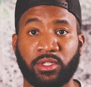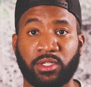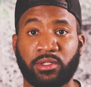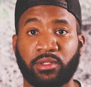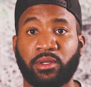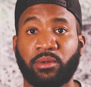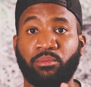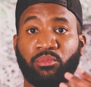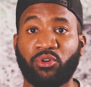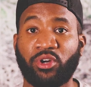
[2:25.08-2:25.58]

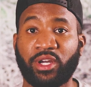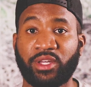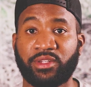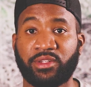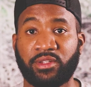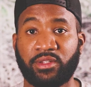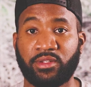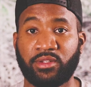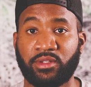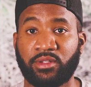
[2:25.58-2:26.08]
just their
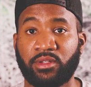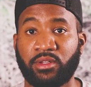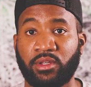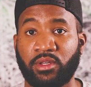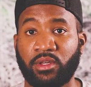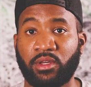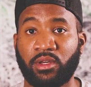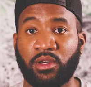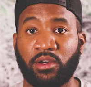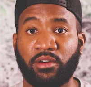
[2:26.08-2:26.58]
presence
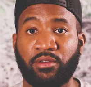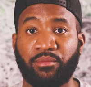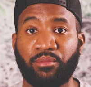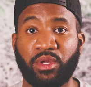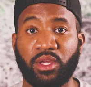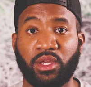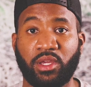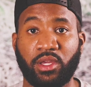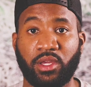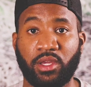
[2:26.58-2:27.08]

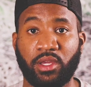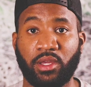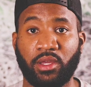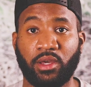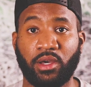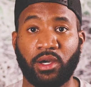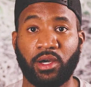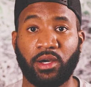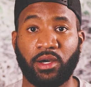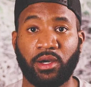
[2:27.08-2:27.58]
of
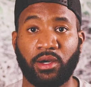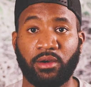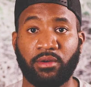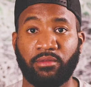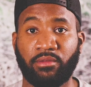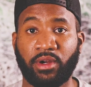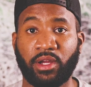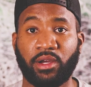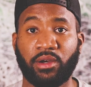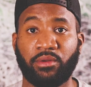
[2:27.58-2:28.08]
being
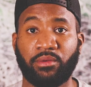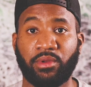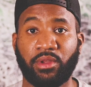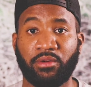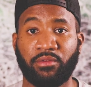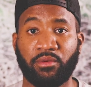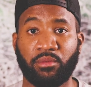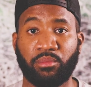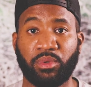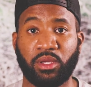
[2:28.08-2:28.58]
around
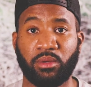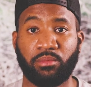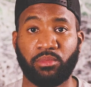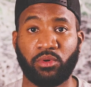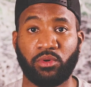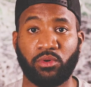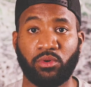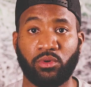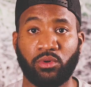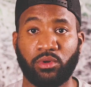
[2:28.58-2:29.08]
different
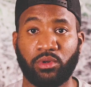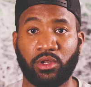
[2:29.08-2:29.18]
people,